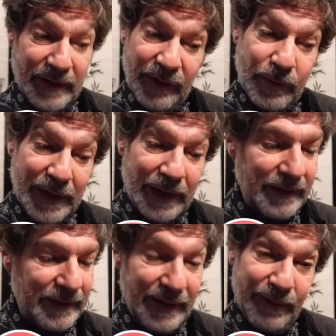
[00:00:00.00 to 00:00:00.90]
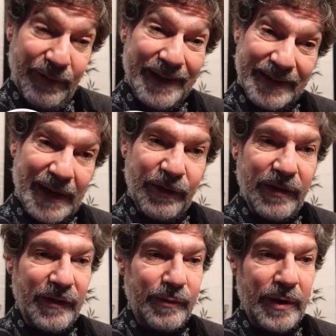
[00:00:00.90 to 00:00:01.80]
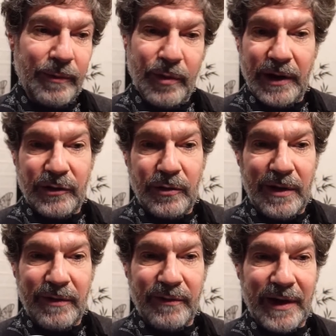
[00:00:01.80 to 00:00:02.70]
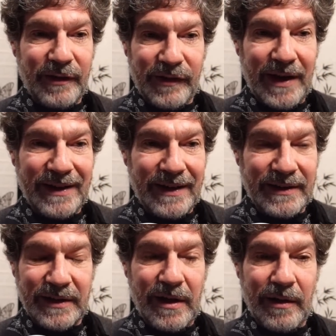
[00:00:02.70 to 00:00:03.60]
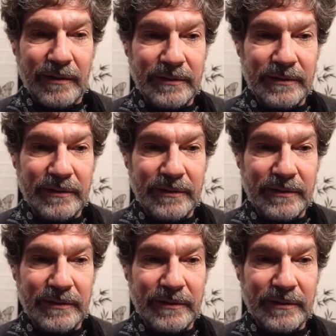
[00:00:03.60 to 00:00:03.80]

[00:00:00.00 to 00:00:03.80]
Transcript: is, well, in effect, I was on spring break too, even if I decided not to go.